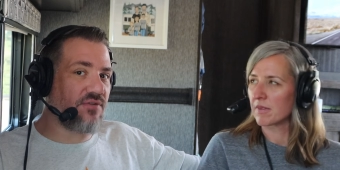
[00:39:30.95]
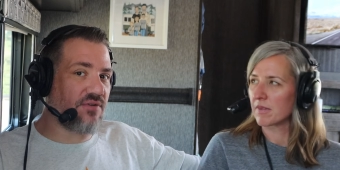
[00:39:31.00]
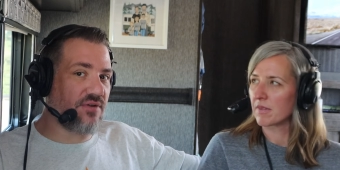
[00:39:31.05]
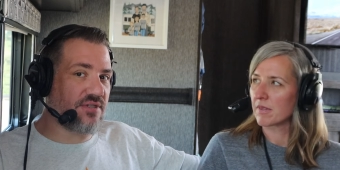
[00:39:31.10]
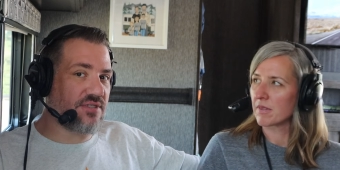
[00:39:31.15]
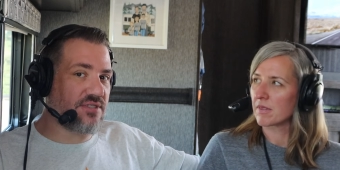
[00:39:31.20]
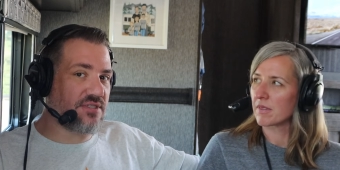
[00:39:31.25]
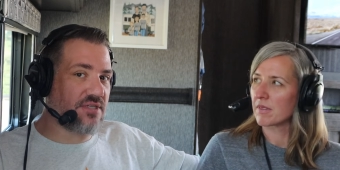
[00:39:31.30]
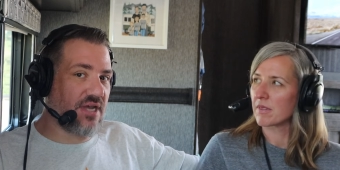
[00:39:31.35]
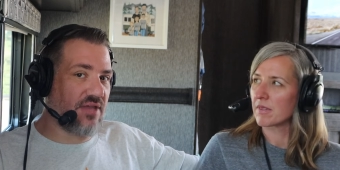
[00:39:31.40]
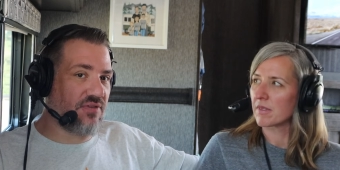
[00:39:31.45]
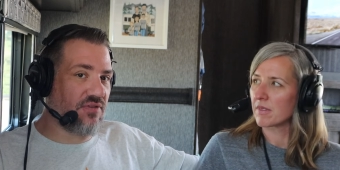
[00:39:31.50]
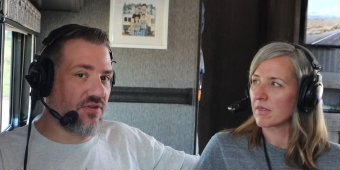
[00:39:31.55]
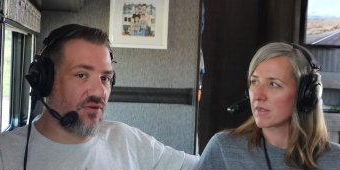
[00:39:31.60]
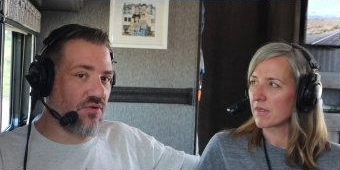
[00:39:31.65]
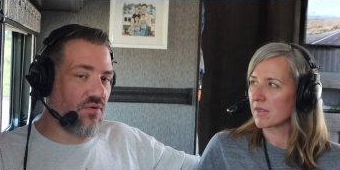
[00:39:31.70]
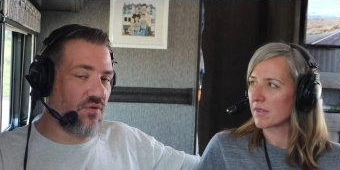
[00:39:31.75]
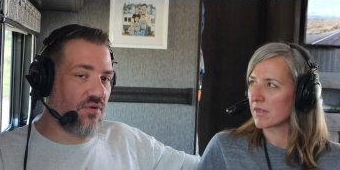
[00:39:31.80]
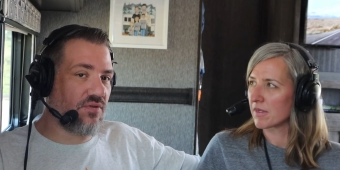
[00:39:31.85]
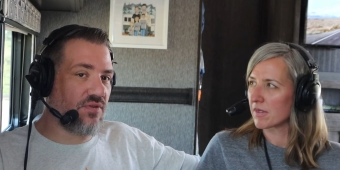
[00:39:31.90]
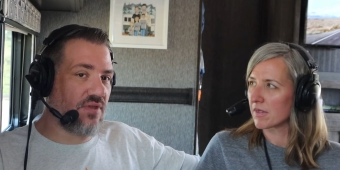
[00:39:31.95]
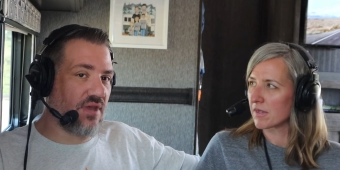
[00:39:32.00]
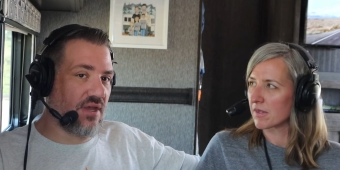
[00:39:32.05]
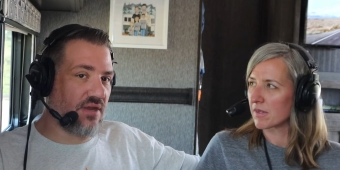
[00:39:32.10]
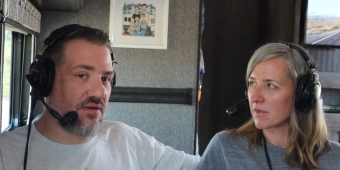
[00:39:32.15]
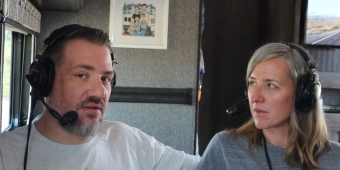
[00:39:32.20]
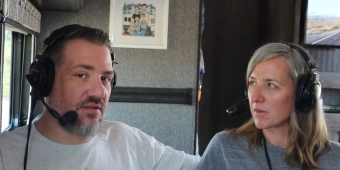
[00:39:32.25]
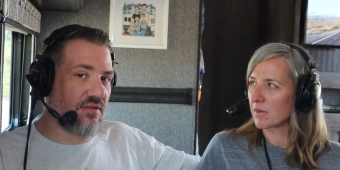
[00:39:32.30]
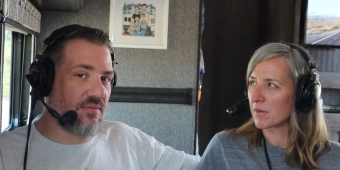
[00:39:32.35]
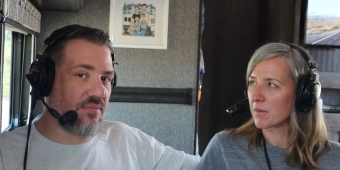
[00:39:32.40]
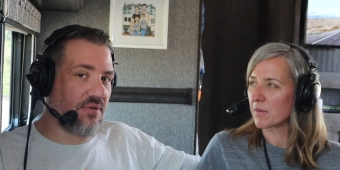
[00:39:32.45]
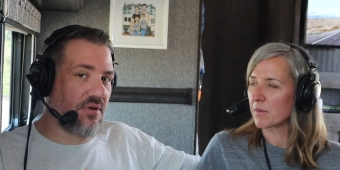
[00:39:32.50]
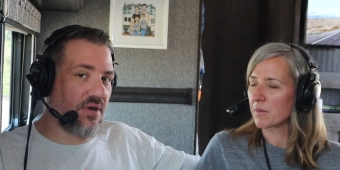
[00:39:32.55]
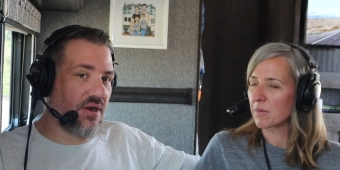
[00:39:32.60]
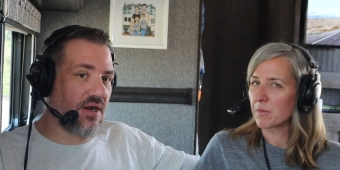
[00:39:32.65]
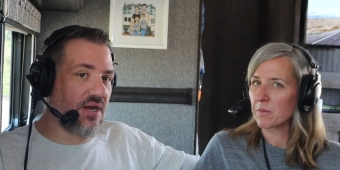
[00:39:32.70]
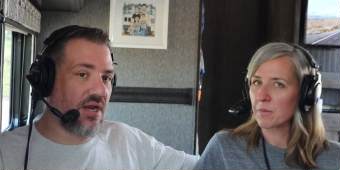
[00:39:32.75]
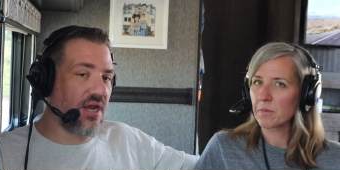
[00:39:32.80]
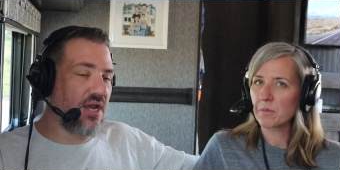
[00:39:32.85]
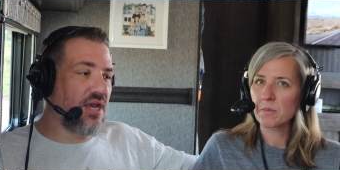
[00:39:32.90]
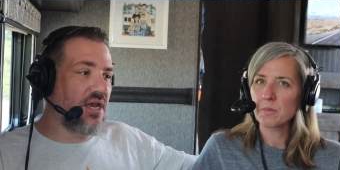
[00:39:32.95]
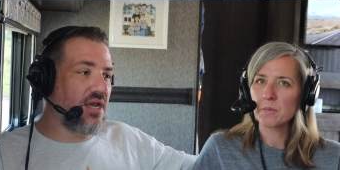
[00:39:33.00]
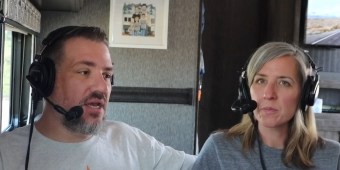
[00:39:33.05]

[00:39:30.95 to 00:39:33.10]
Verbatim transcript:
Speaker 1: entrance at the north end of the park